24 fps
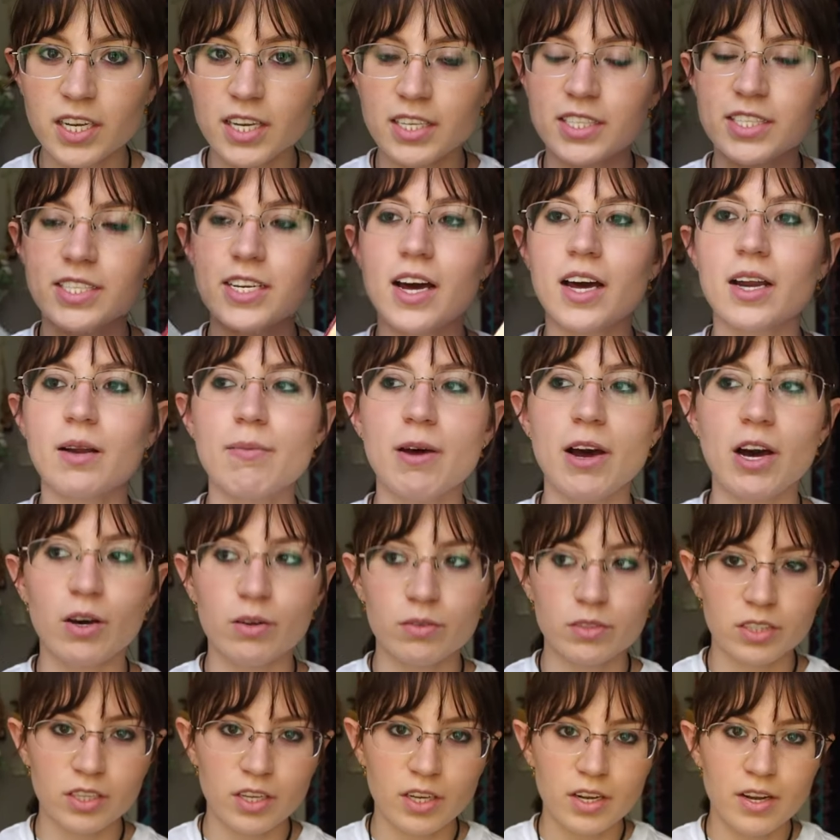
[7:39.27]
It's not
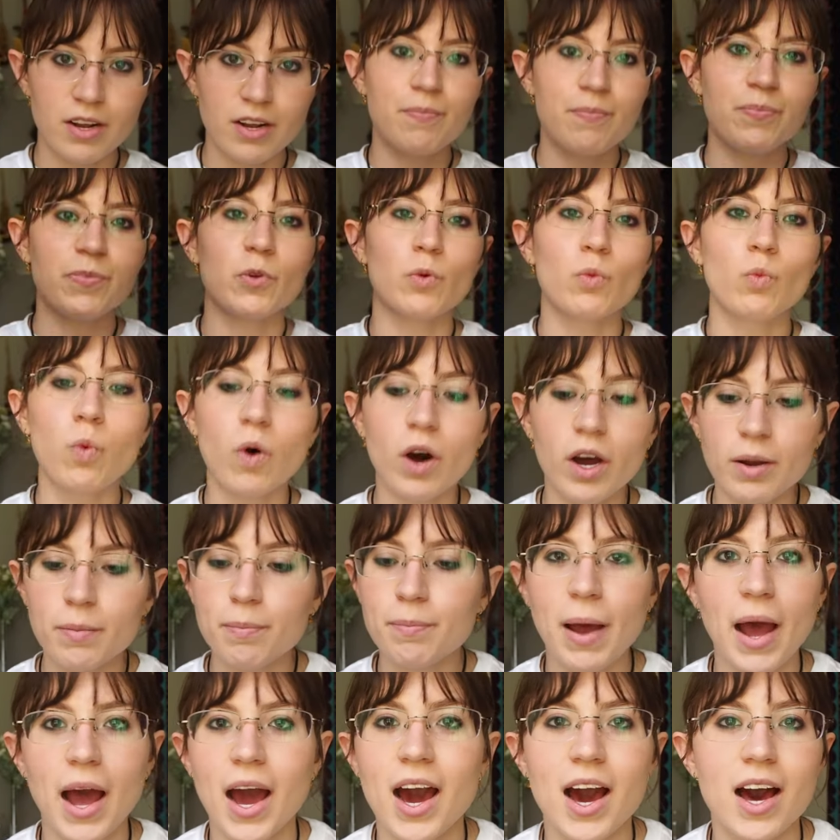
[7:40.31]
about one
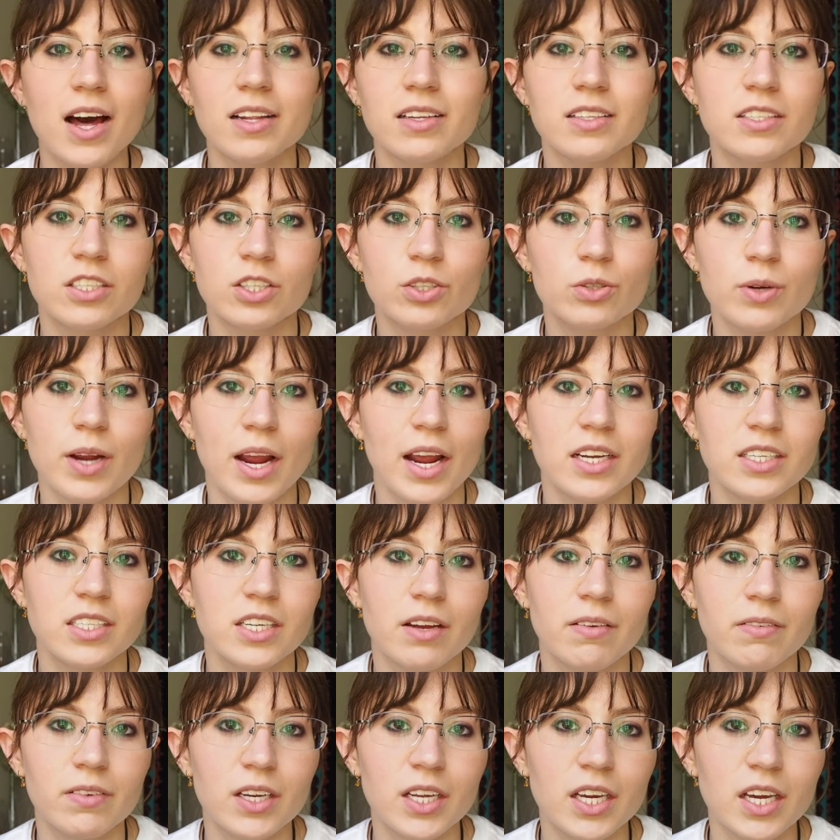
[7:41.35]
path to
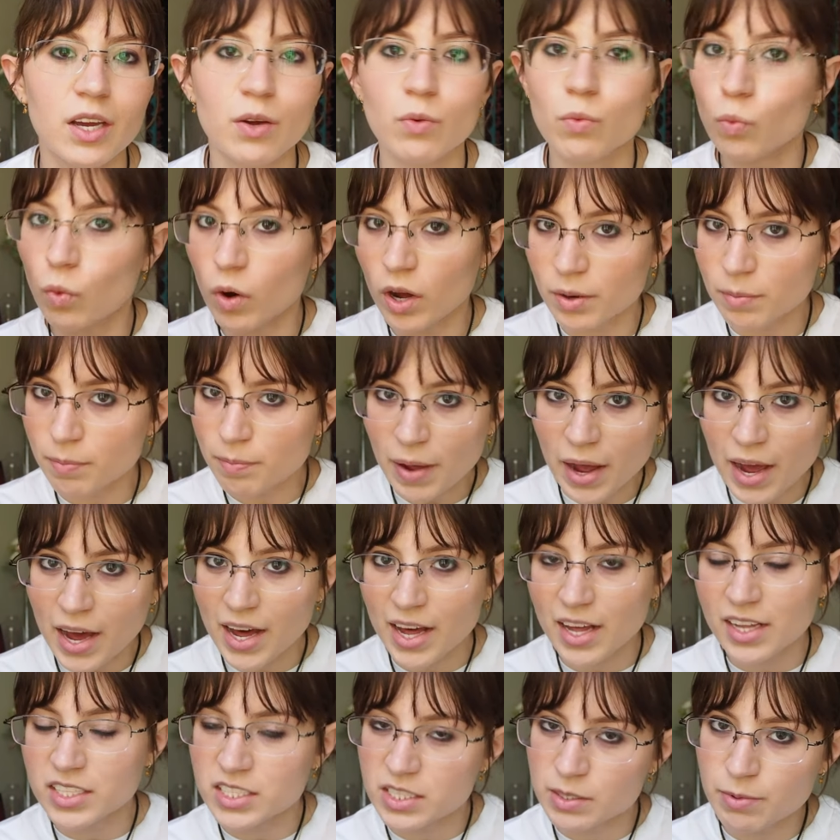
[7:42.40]
creativity and one
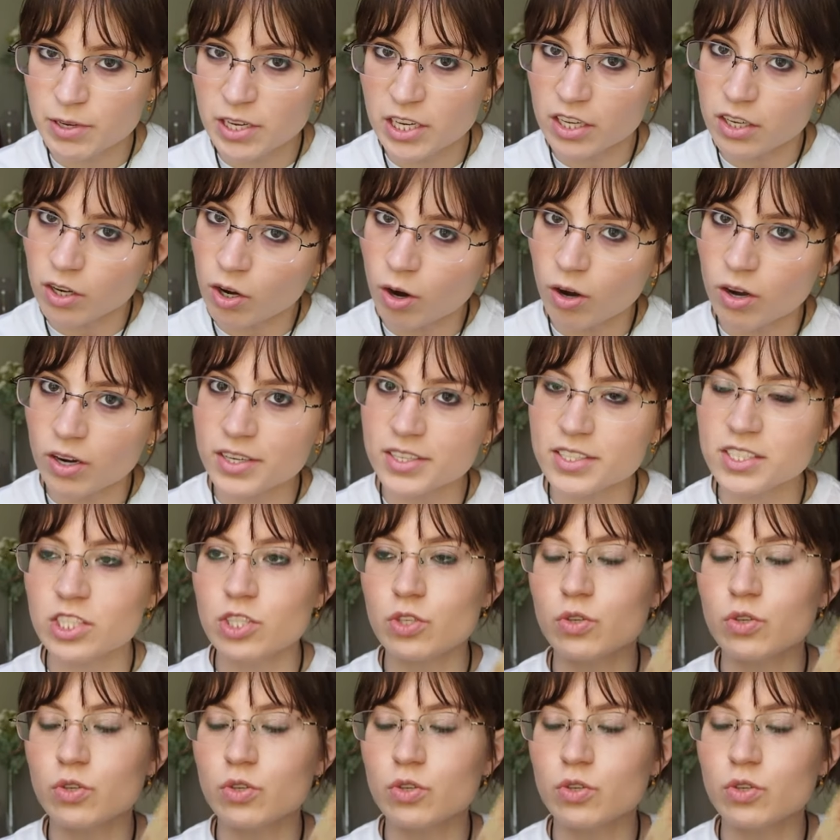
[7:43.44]
path to being an artist.